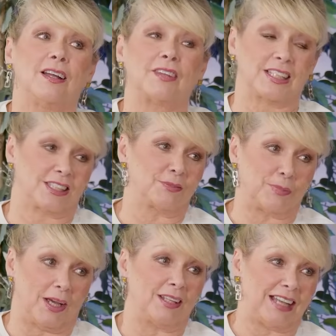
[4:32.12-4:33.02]
That's the
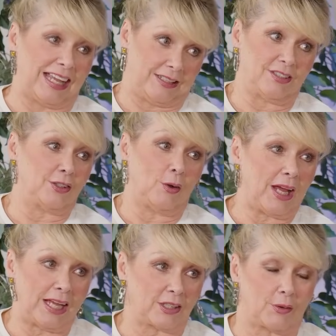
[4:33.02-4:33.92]
bit I lacked. You know, I
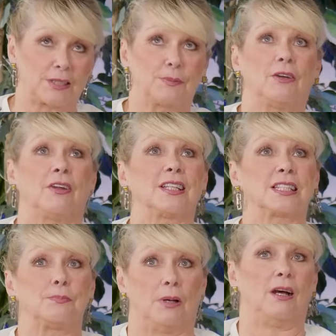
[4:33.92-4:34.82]
had no
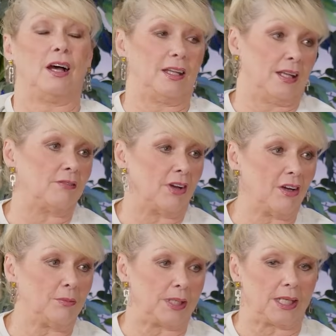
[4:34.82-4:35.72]
experience, but I love
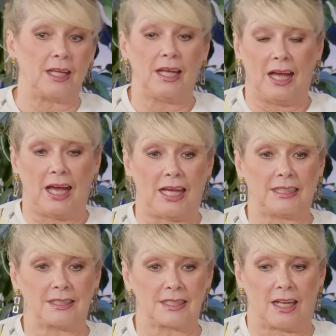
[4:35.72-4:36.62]
harmony.
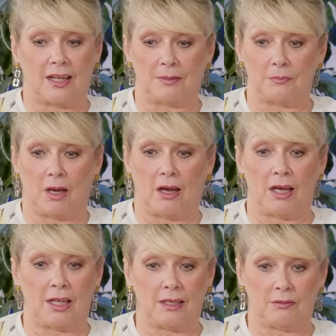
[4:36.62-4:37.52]
And um,
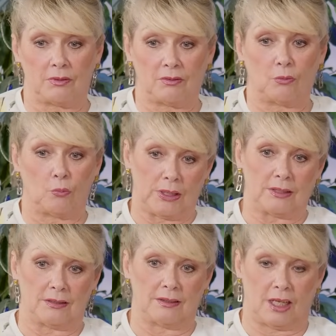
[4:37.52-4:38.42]
I
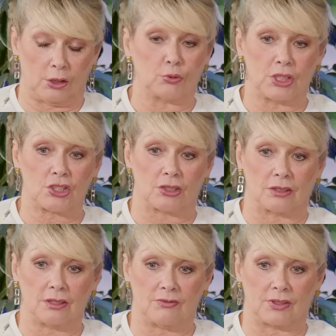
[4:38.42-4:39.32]
went, I
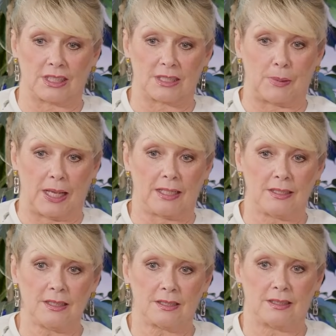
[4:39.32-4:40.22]
auditioned for this
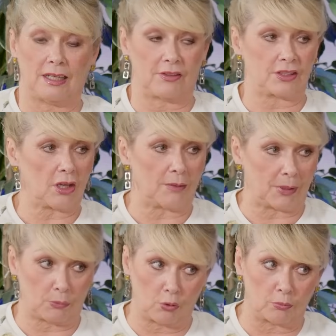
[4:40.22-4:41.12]
band. At the time,
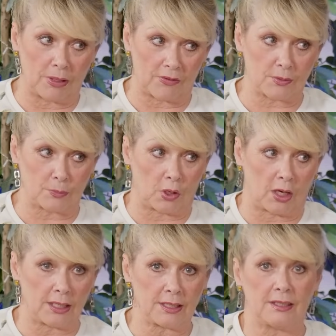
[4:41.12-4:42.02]
they were called Mother's
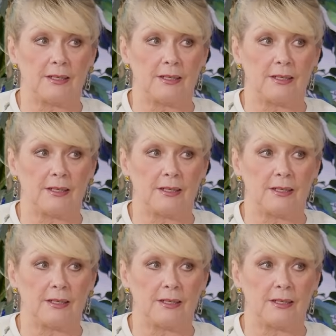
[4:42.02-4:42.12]
Pride.